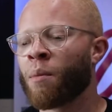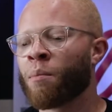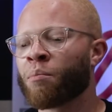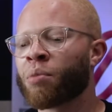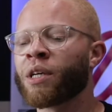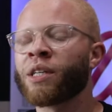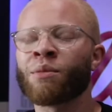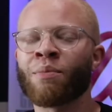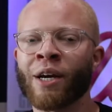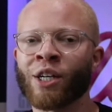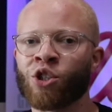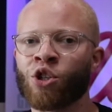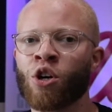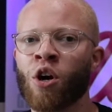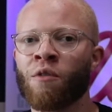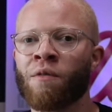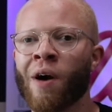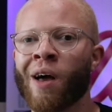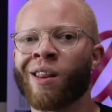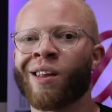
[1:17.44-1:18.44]
please make sure you
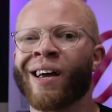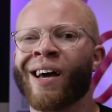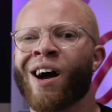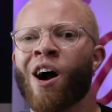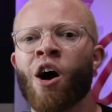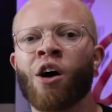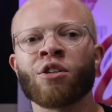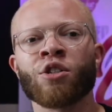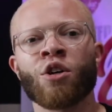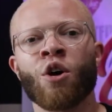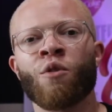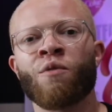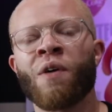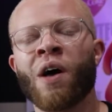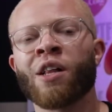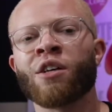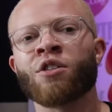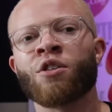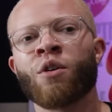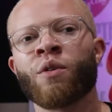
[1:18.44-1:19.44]
go follow that. Also,
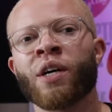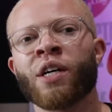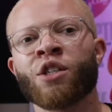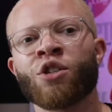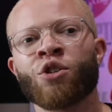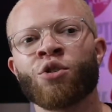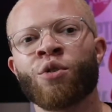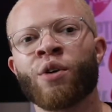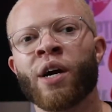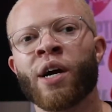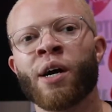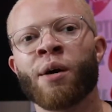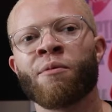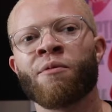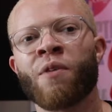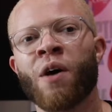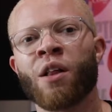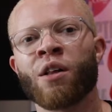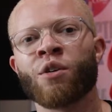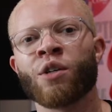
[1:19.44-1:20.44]
follow us on Instagram.
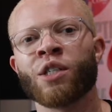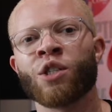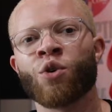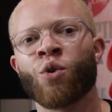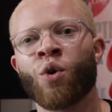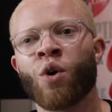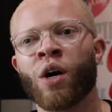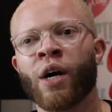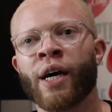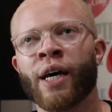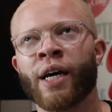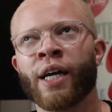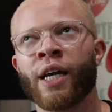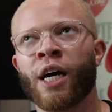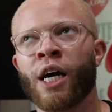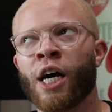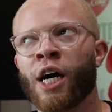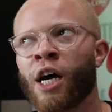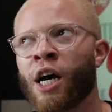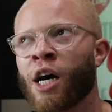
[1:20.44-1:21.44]
Follow us on,
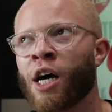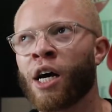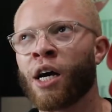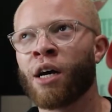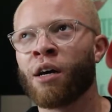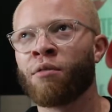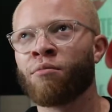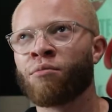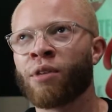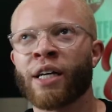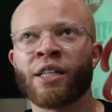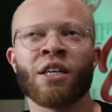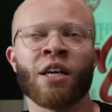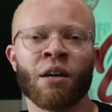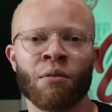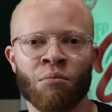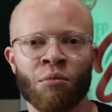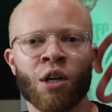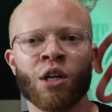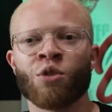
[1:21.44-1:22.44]
that's it,
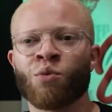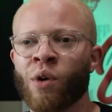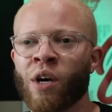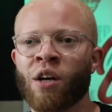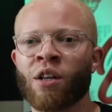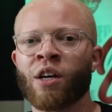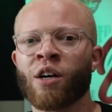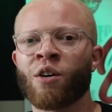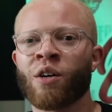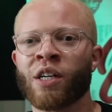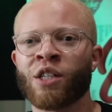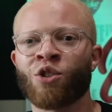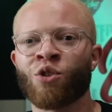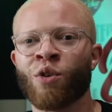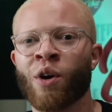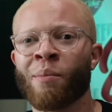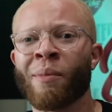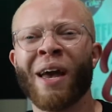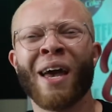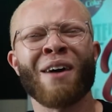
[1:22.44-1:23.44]
because we only on
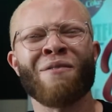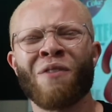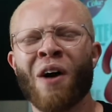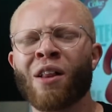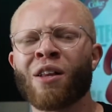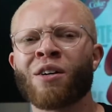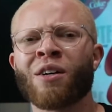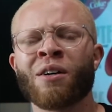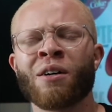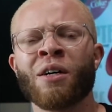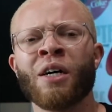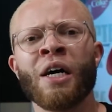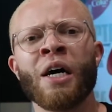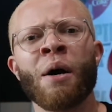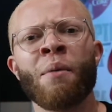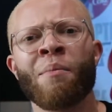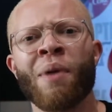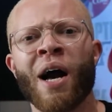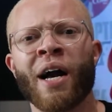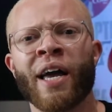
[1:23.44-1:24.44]
Instagram. And follow the
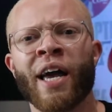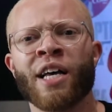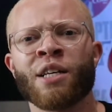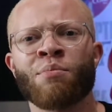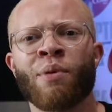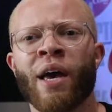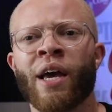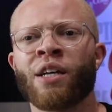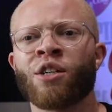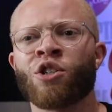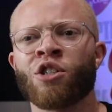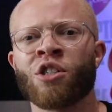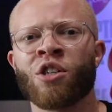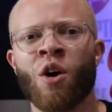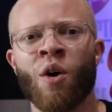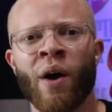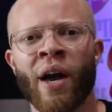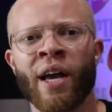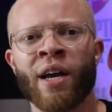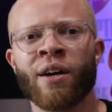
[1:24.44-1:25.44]
podcast page. It's
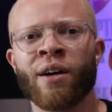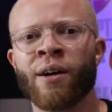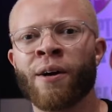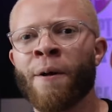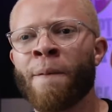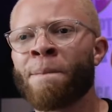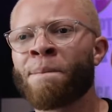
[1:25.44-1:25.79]
on Anchor.